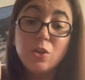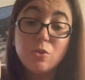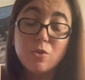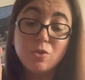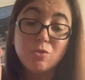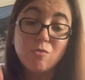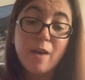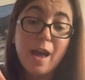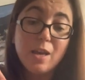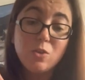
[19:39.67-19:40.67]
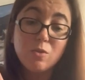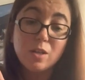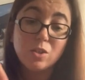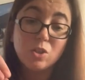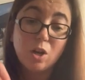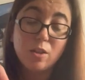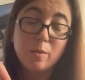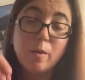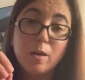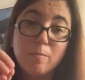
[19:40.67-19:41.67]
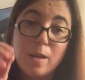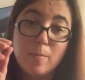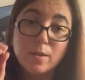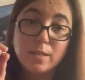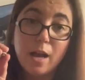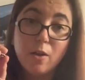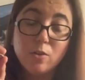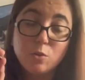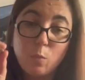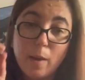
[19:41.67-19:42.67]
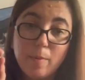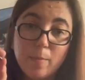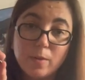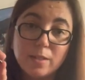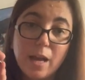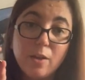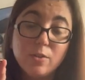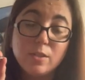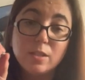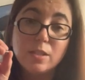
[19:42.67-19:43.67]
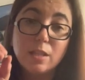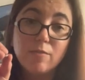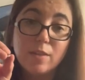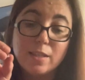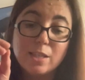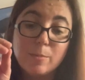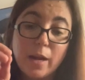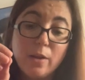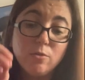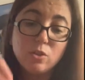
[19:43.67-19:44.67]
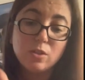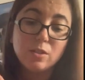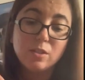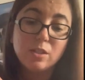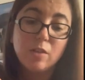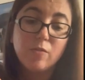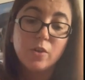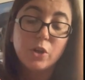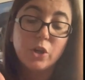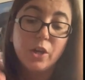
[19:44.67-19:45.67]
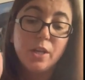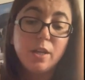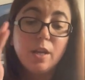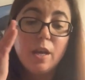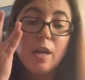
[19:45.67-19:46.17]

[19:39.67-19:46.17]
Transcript: You can do that. You can start them on paper towels, wet paper towels, and see if they sprout, just to see if they're good.